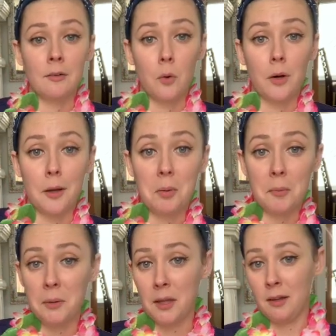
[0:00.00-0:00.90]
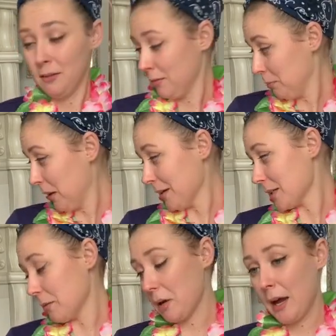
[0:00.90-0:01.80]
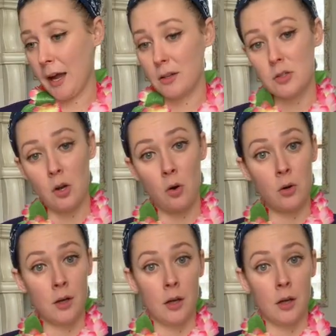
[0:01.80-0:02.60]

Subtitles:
or a puppy passing by, so